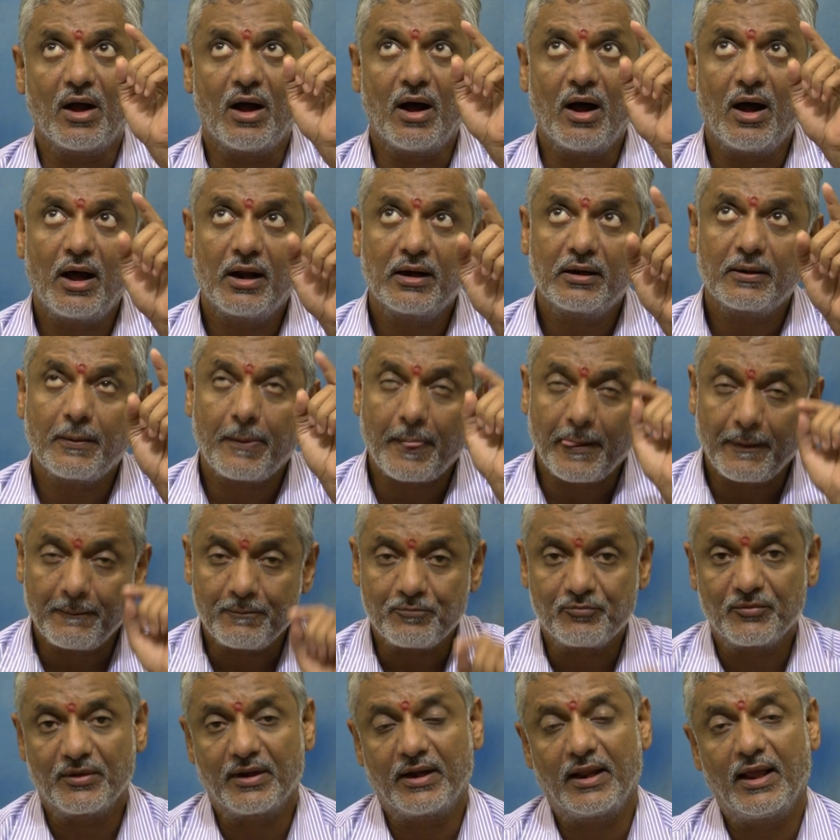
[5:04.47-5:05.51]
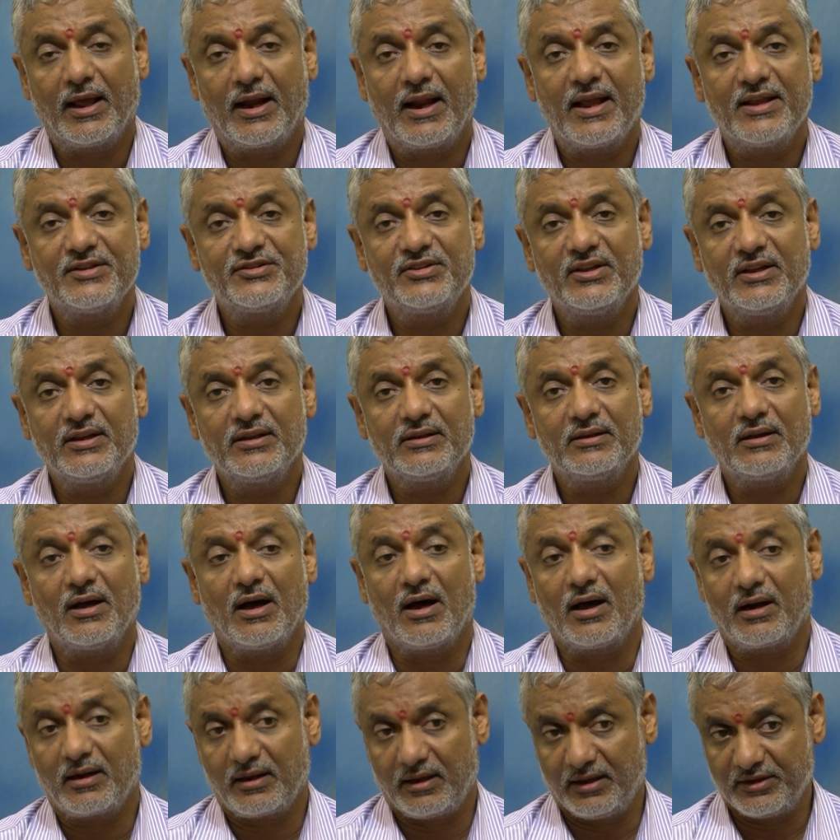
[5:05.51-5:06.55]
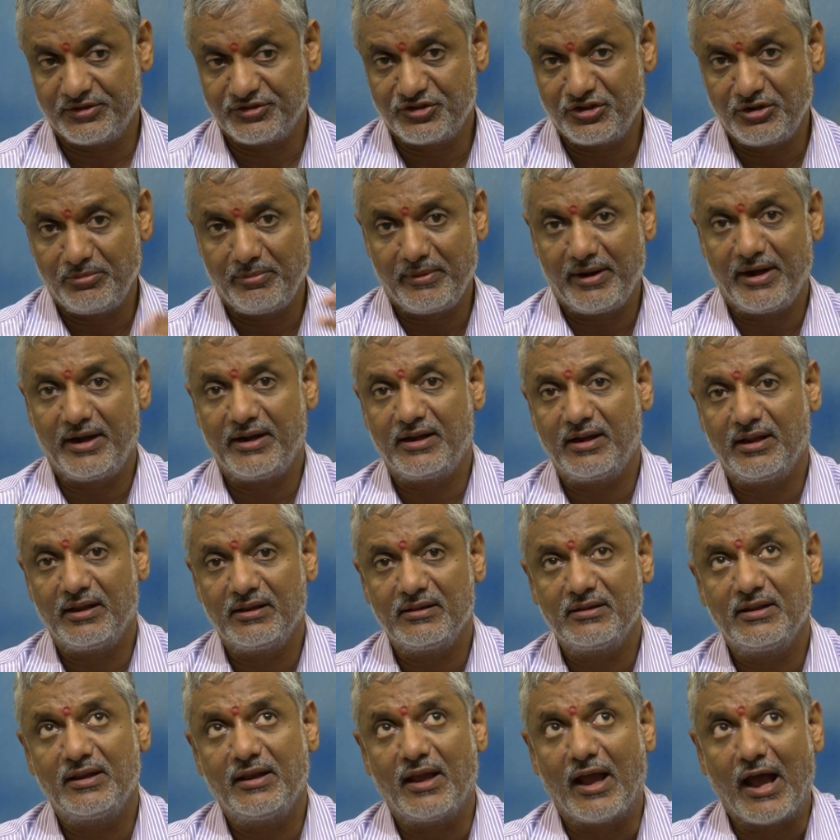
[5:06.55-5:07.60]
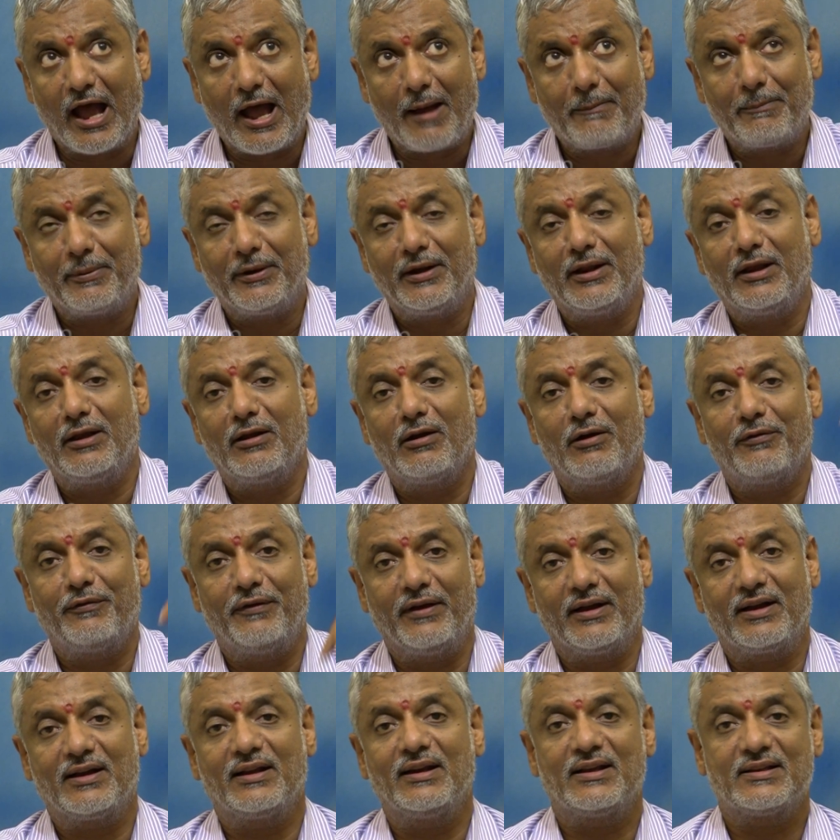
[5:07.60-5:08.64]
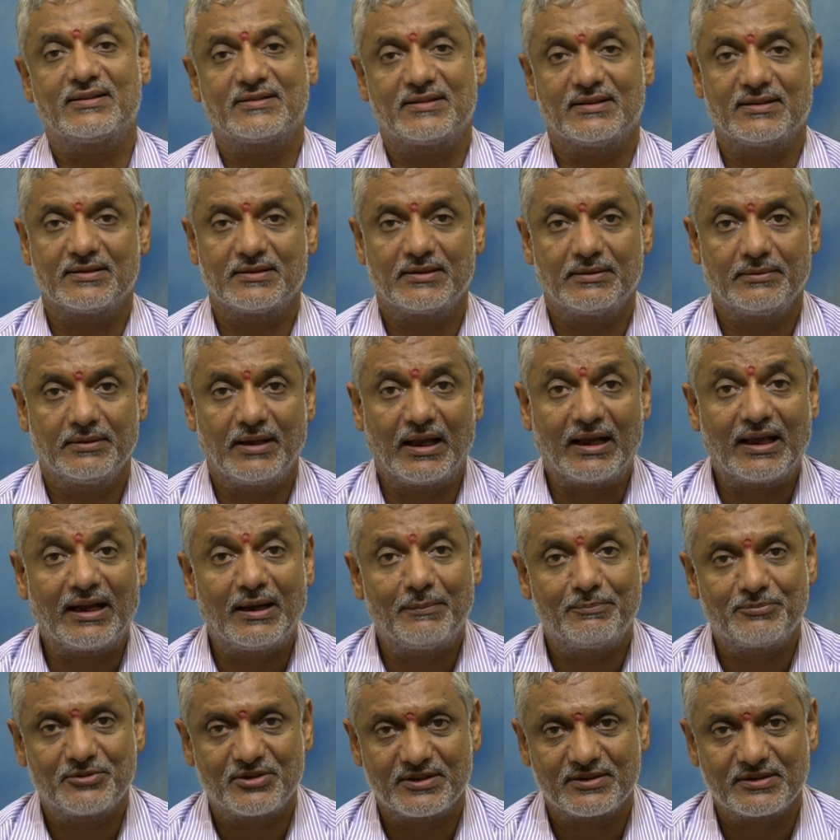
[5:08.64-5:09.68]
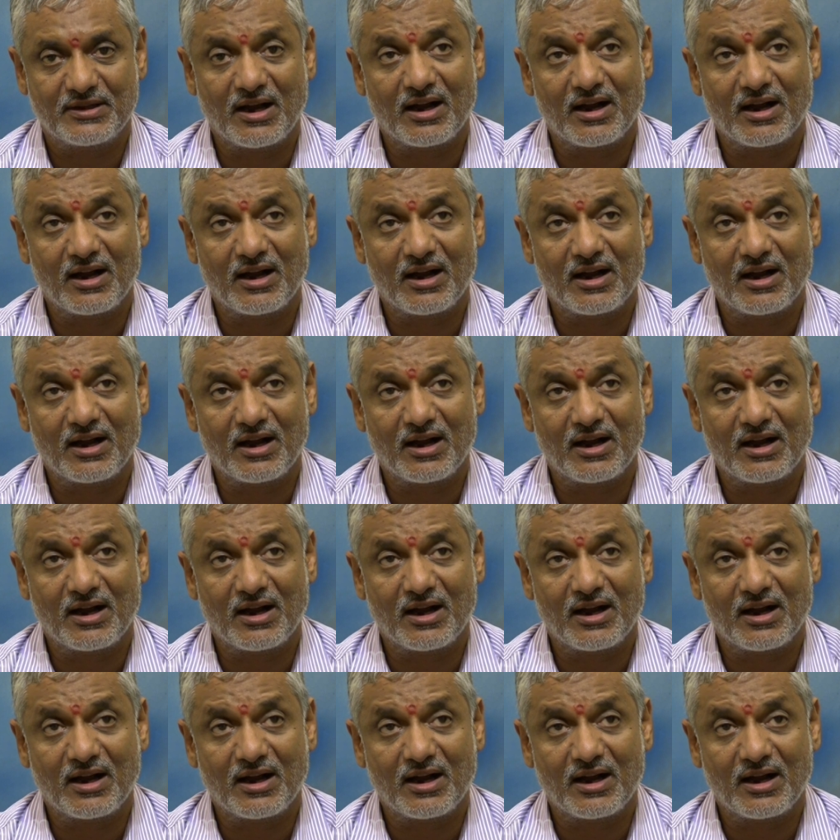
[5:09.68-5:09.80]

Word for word: or realizing or estimating the happening of eclipses,